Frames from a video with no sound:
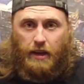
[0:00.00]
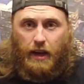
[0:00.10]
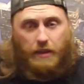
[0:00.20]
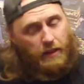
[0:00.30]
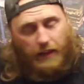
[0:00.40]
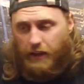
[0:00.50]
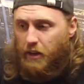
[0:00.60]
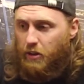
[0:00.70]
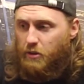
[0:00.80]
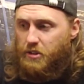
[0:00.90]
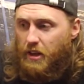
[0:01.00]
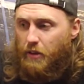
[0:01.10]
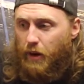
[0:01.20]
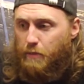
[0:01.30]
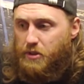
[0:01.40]
I think that concludes
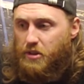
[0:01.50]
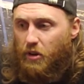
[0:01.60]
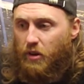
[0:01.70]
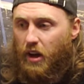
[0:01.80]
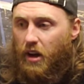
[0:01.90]
another episode